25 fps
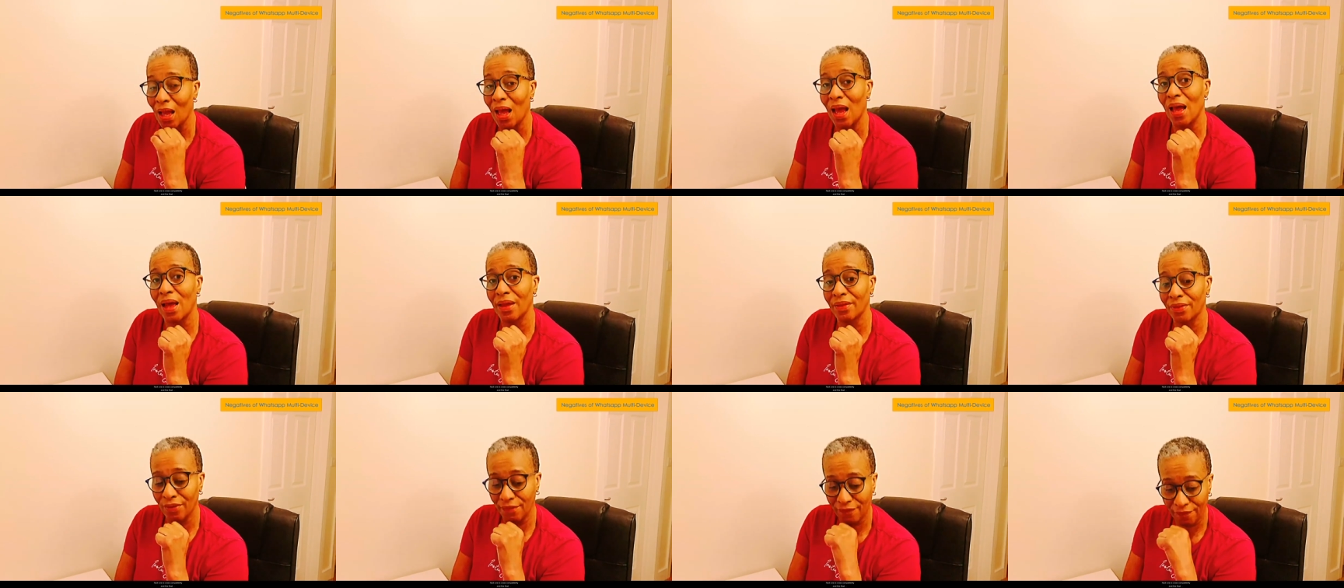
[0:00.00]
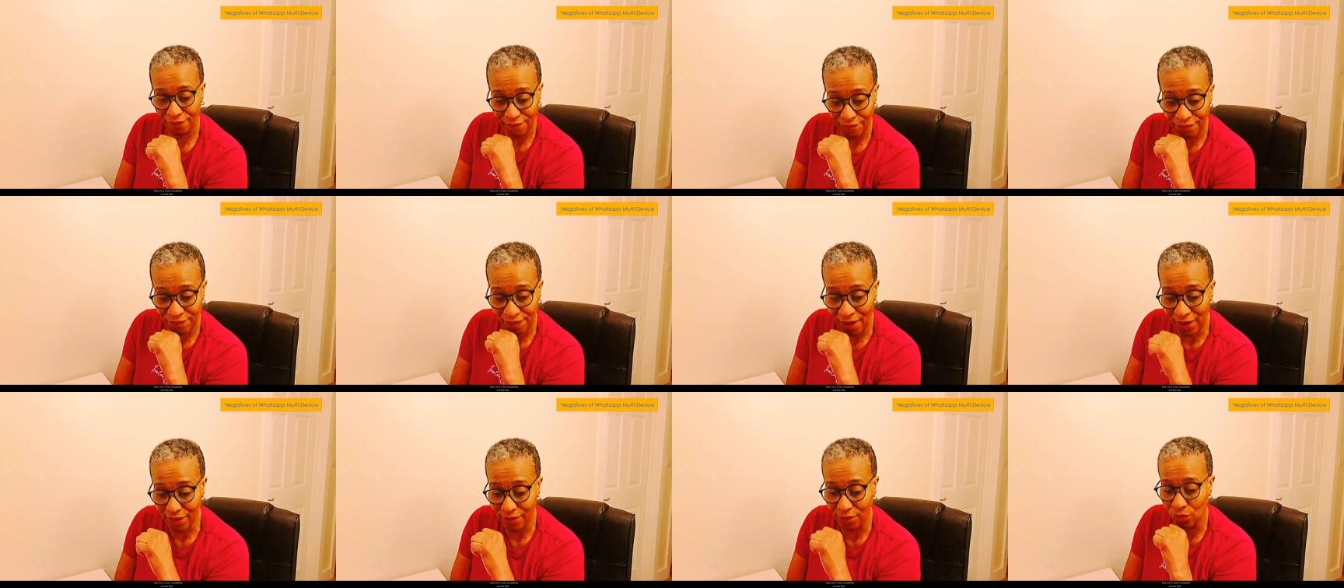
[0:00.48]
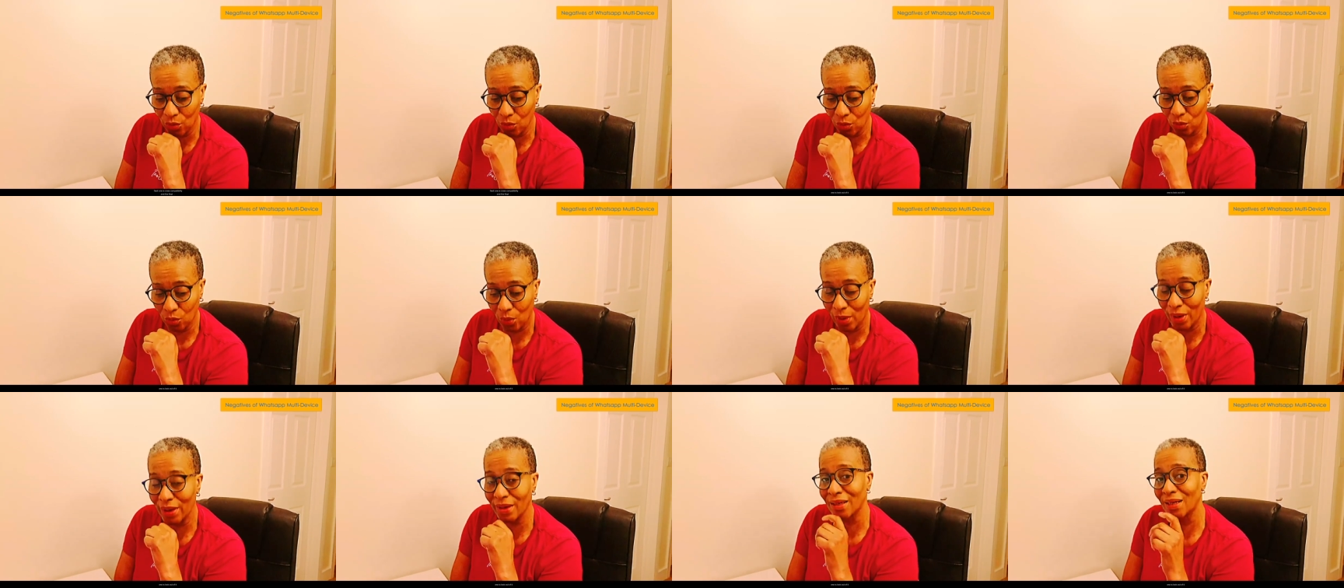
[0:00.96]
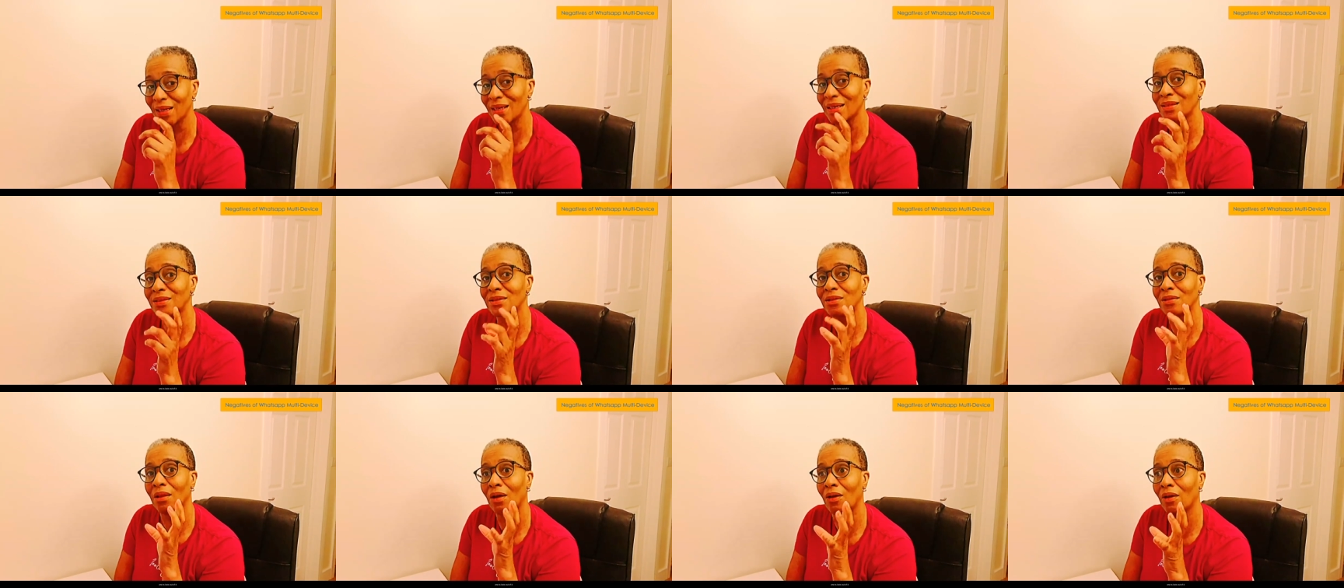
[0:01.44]
and the final one
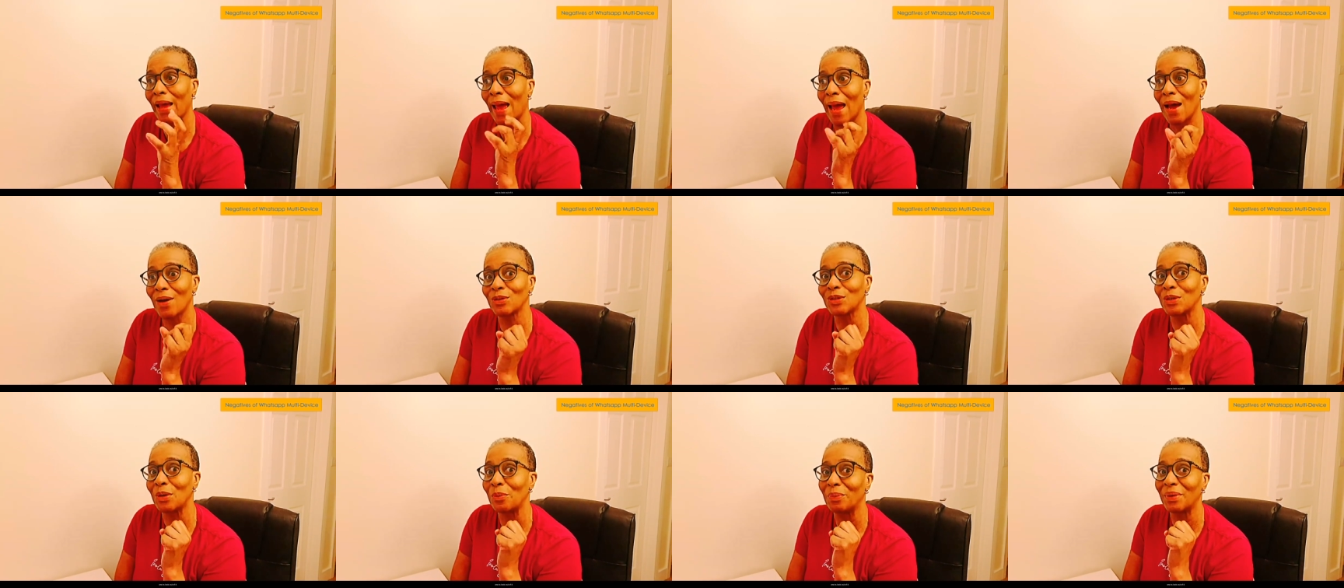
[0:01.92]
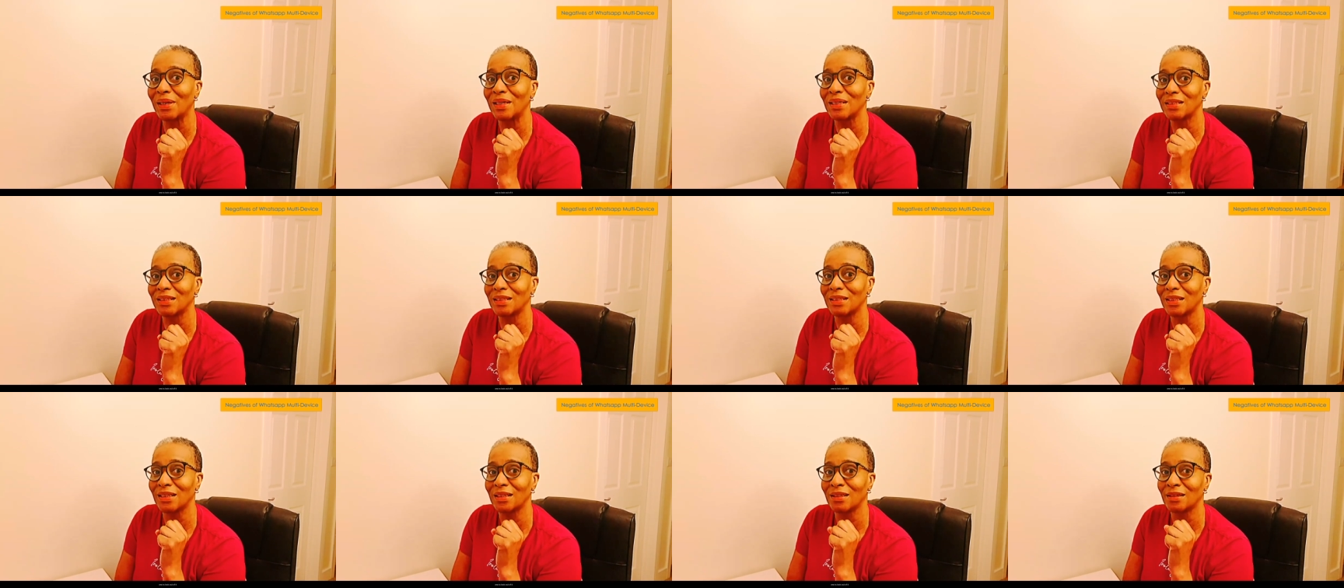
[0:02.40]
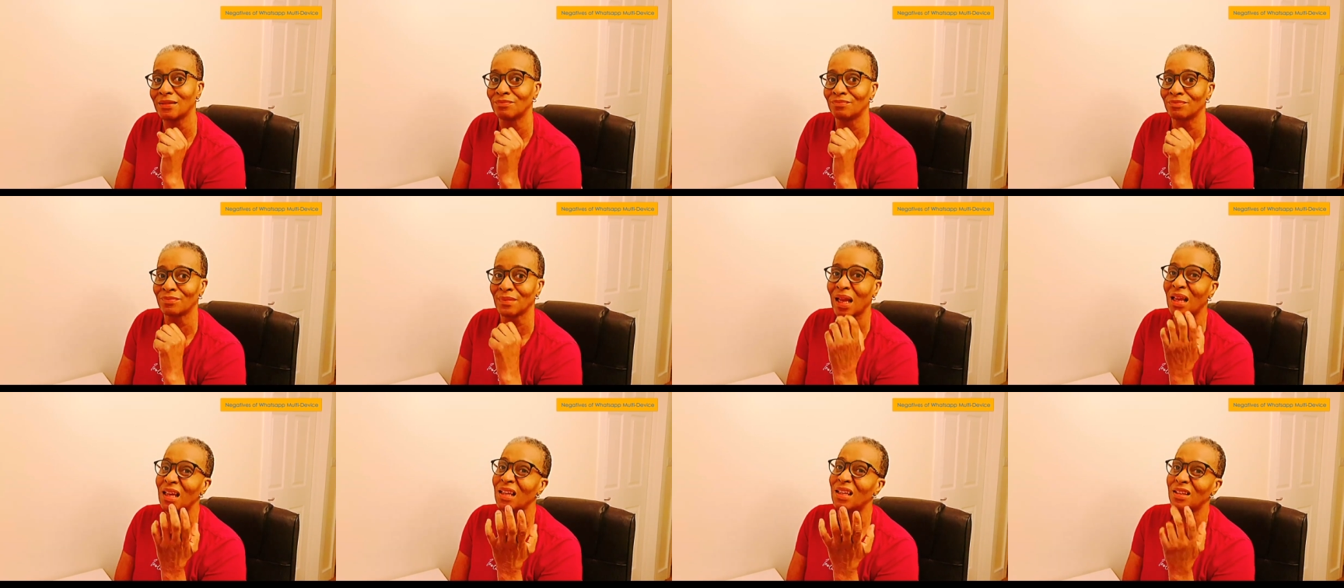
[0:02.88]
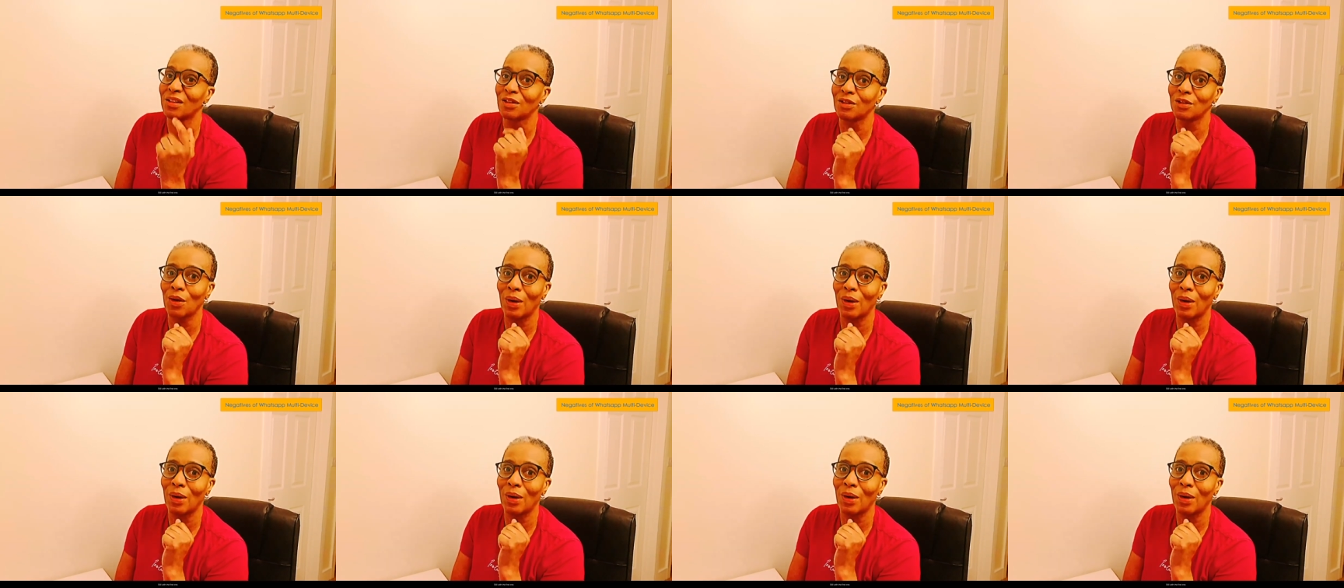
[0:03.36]
is lockout ability. You